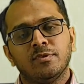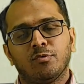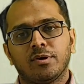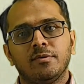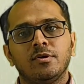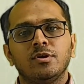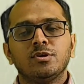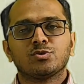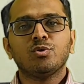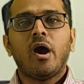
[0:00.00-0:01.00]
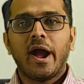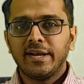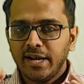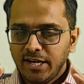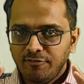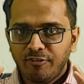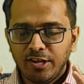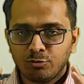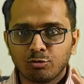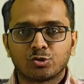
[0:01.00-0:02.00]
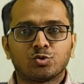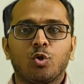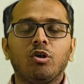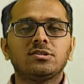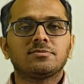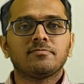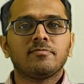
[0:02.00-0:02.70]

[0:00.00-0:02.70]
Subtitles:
Okay. So identify those stocks